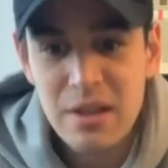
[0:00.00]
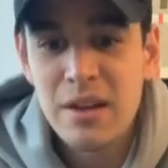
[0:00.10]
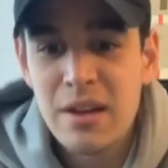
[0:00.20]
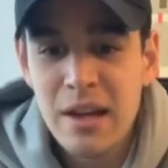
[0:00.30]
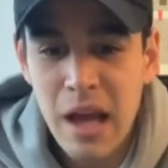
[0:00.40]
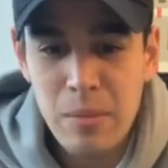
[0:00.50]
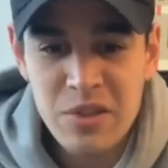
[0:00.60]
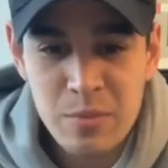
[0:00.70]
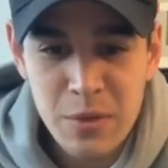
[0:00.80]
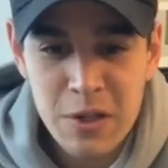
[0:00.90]
habits
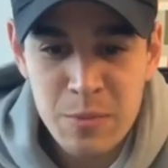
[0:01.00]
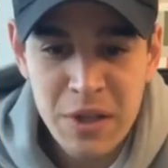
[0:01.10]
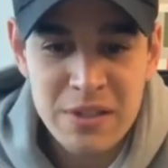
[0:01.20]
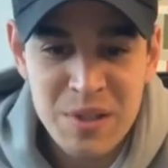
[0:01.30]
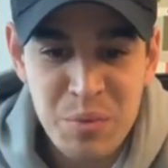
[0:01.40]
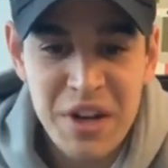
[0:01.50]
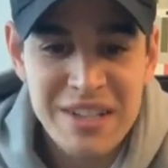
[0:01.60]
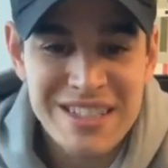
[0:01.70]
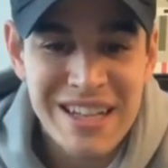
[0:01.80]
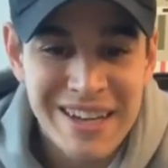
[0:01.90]
emerge because the brain is
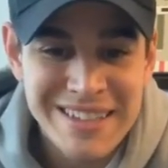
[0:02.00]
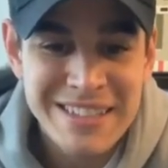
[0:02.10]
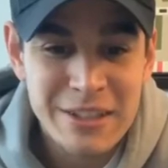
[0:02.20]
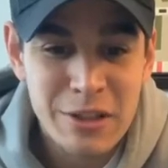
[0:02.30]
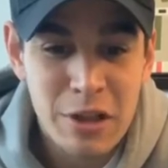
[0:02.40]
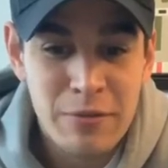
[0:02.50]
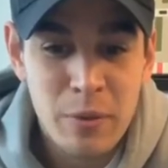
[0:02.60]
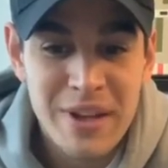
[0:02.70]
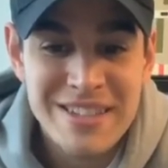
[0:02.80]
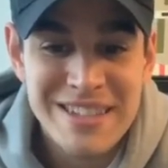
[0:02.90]
constantly for
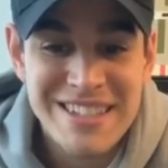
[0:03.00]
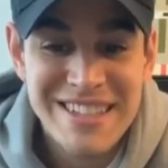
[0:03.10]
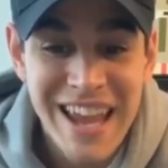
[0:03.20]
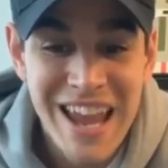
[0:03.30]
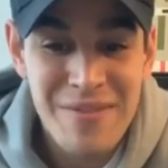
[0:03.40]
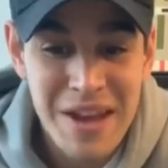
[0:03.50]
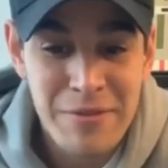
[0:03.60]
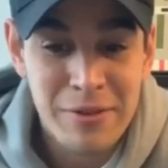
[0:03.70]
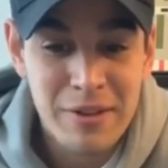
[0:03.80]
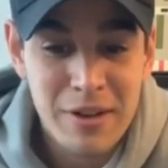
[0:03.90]
ways to save
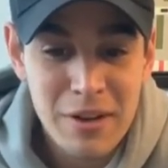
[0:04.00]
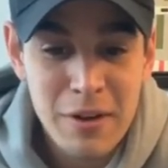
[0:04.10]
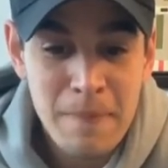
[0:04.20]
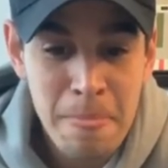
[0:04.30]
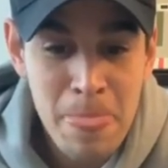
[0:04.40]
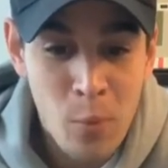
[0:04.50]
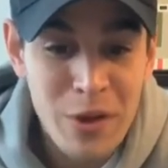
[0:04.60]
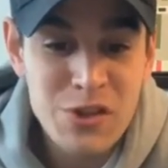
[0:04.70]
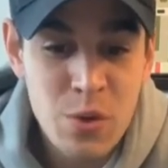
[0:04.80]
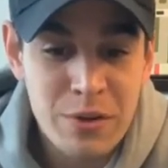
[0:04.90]
effort.
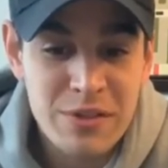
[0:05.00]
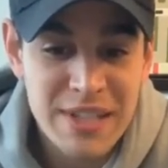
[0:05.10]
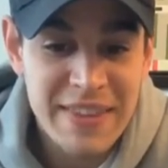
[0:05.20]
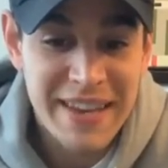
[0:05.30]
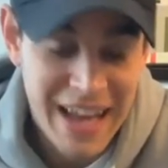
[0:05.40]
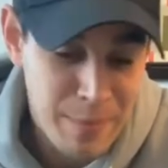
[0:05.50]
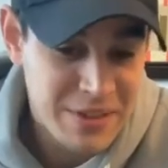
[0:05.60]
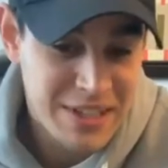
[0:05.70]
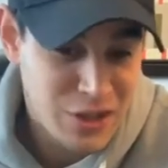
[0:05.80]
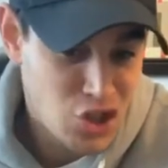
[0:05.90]
Once you understand that habits
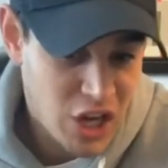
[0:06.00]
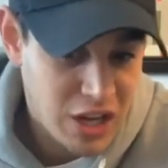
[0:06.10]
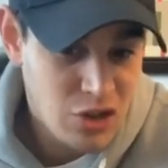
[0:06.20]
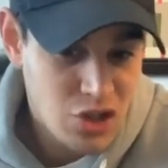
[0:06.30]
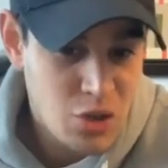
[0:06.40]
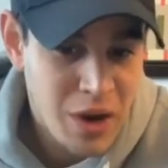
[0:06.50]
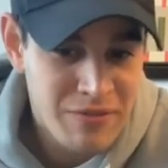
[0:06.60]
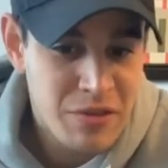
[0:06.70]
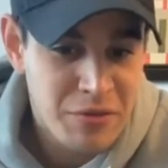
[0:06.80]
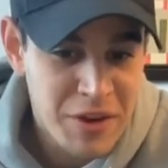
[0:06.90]
can change, you have
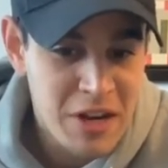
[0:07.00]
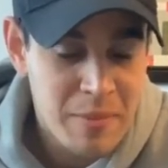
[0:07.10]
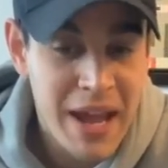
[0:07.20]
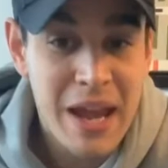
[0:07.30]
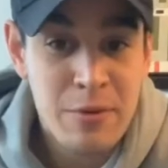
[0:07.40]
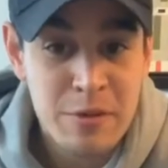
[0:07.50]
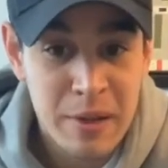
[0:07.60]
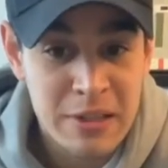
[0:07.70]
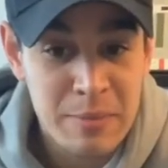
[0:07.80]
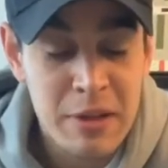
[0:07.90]
the freedom and
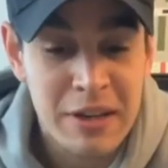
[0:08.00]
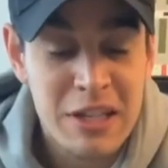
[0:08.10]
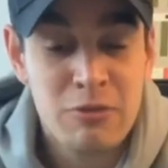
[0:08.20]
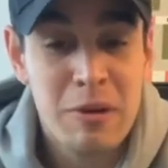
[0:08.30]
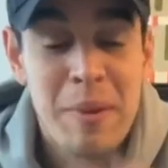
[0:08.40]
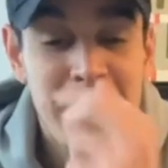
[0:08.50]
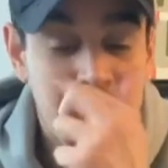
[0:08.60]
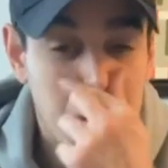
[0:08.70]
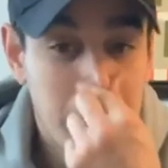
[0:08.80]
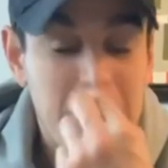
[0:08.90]
responsibility to remake
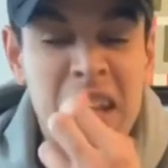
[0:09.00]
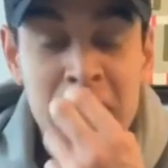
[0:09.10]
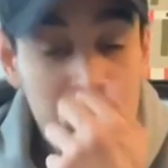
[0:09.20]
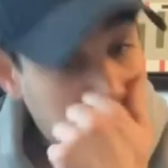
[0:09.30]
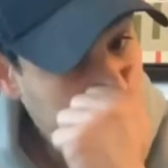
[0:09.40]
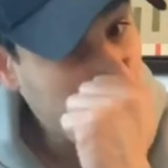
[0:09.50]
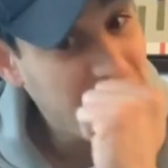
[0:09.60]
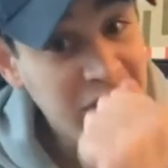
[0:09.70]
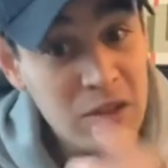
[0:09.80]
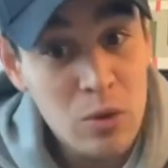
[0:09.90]
them. So I think
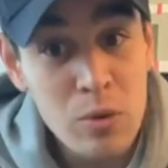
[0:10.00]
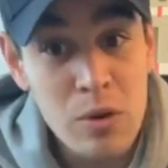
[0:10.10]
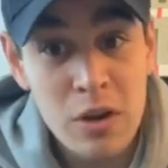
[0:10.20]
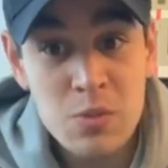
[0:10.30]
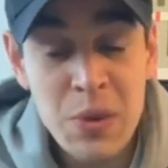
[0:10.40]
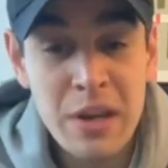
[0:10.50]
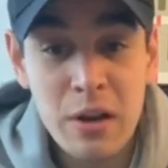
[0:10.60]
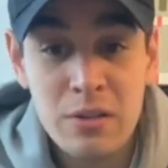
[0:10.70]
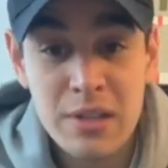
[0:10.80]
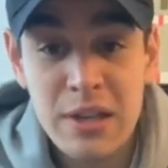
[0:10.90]
it's cool, because we can all
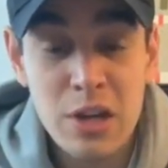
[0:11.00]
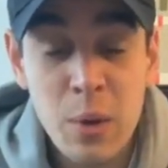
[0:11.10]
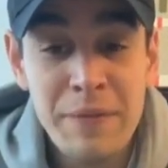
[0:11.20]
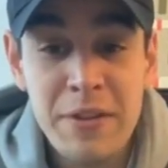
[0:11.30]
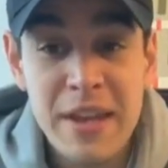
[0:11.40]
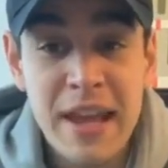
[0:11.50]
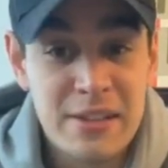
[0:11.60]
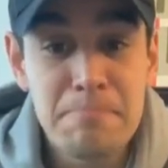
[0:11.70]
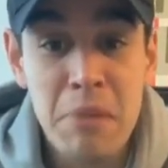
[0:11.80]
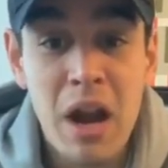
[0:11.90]
say, you know what, for the next
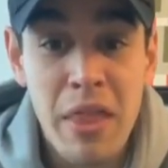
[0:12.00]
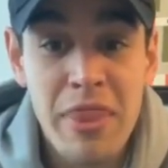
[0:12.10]
month,